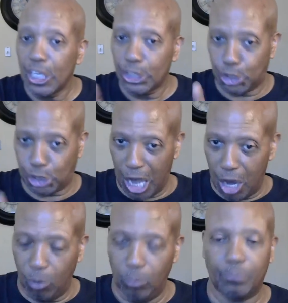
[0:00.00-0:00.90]

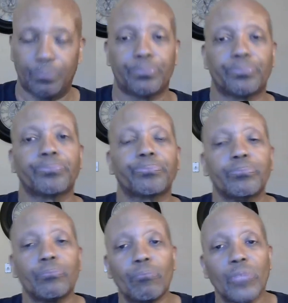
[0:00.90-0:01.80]
So
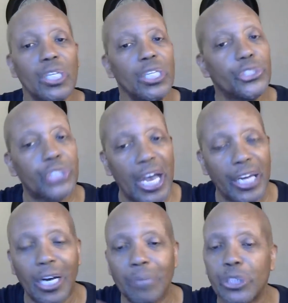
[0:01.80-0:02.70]
he
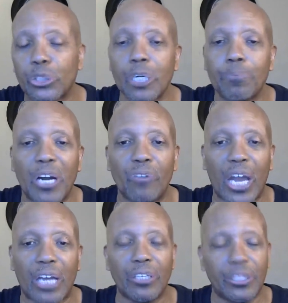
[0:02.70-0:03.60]
said, I'm just going to pray
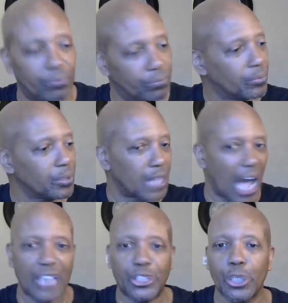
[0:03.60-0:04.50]
regular, and
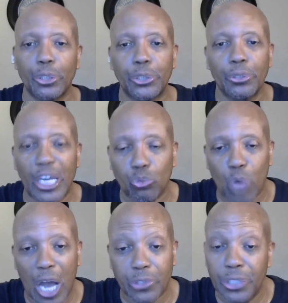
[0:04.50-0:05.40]
God showed you
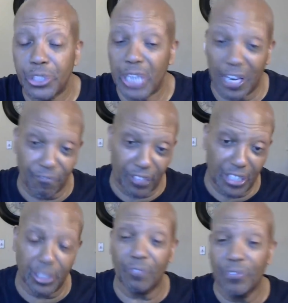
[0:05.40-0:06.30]
XYZ. She had a
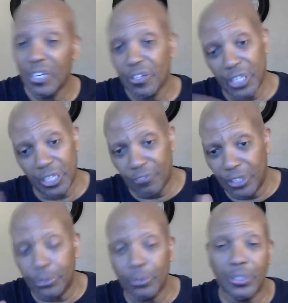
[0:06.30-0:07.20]
vision of the
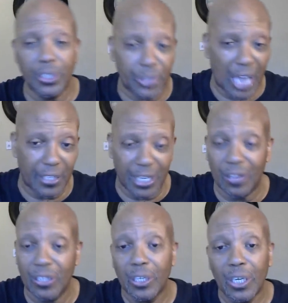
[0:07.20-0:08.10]
individual and this, that, and the
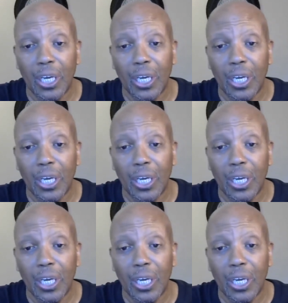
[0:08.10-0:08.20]
other.